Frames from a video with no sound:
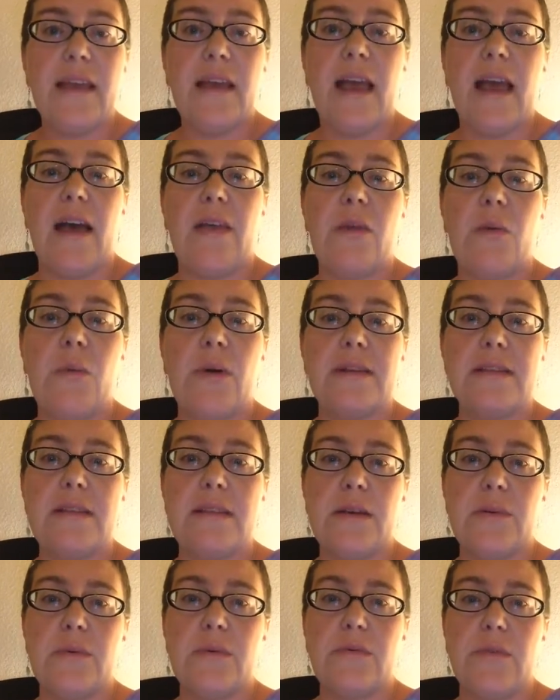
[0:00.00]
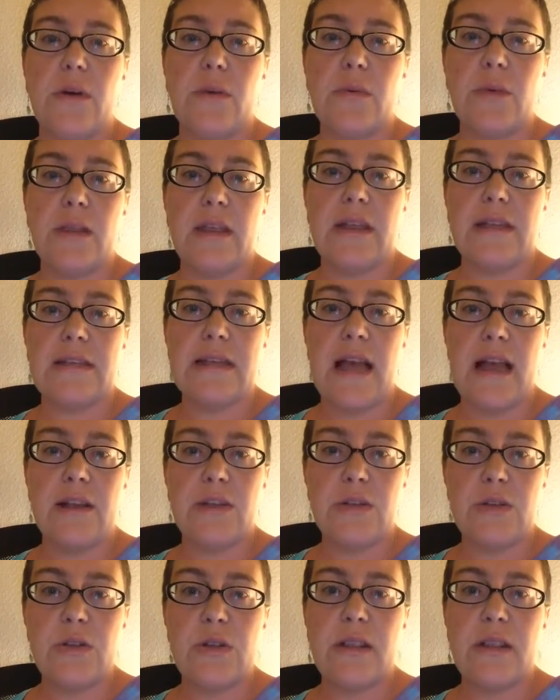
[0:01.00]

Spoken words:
and the ones that they felt really attached to,